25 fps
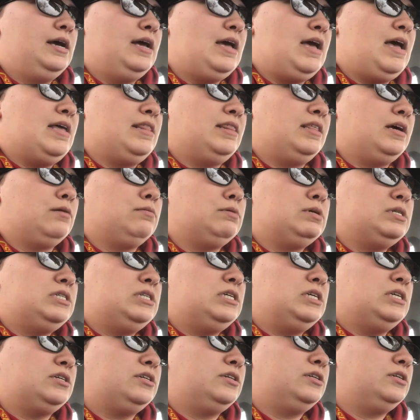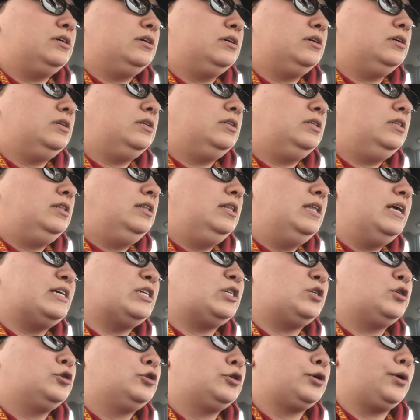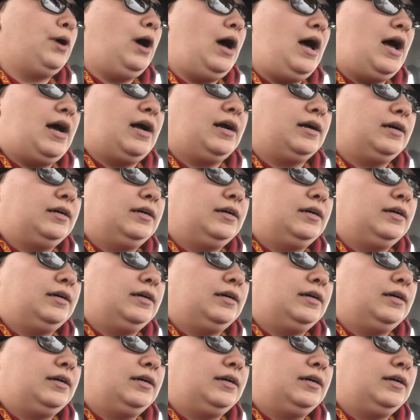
and there was this truck,